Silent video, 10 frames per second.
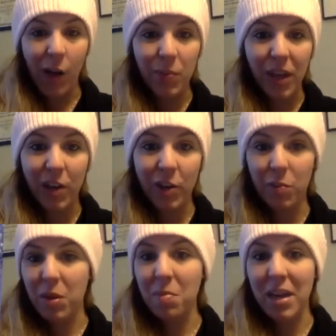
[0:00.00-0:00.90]
They could
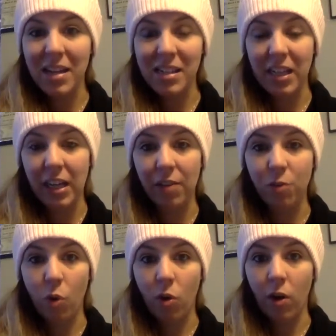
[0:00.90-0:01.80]
be manding
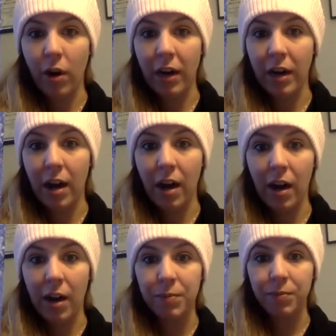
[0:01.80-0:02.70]
for
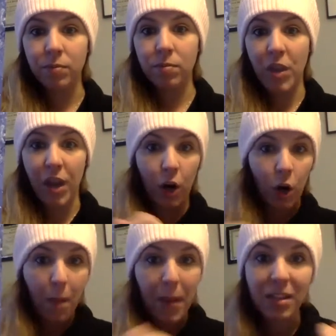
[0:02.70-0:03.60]

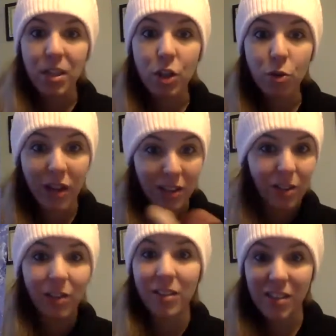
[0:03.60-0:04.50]
their painting
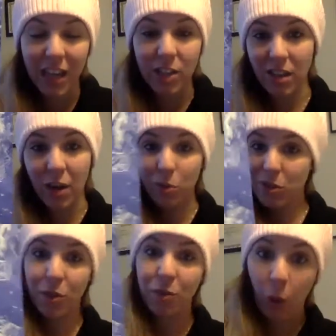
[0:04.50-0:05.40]
utensil. In this case, it was
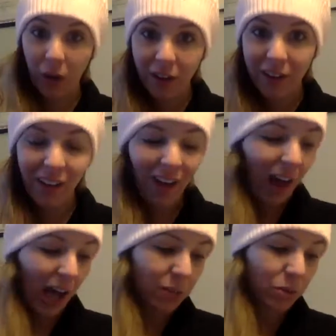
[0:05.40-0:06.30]
the fork.
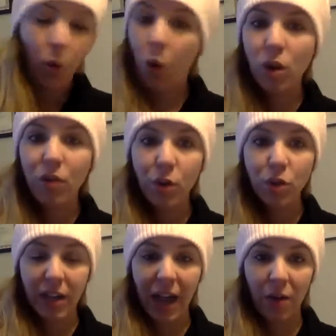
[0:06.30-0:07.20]
So all of those
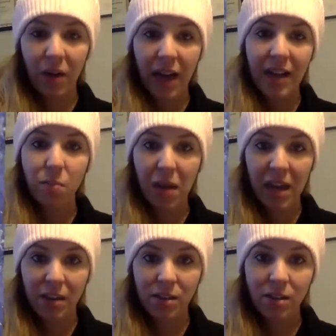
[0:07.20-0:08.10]
are counting as
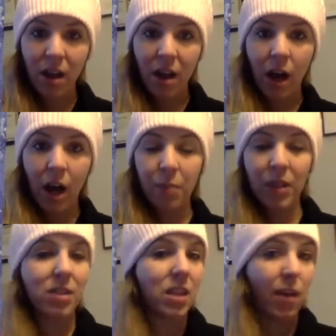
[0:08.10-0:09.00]
mands.
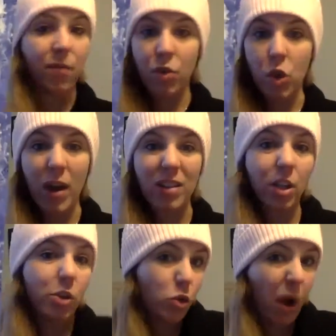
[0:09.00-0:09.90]
Let's say if you had to
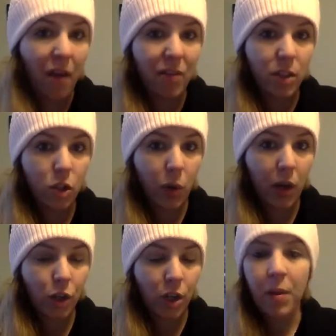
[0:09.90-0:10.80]
contrive a
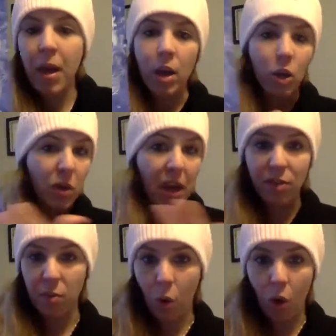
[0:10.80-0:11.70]
situation, you gave
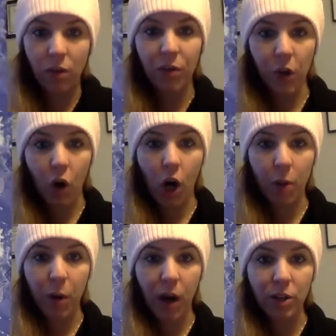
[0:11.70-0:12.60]
them all of their art
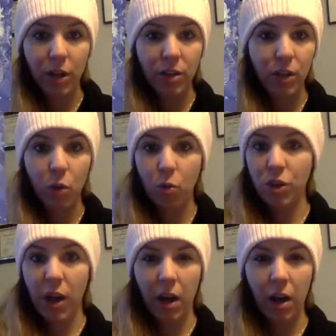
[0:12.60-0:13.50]
projects and you were just
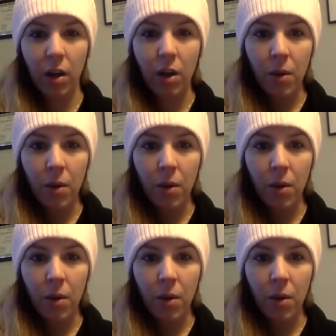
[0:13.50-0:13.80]
kind of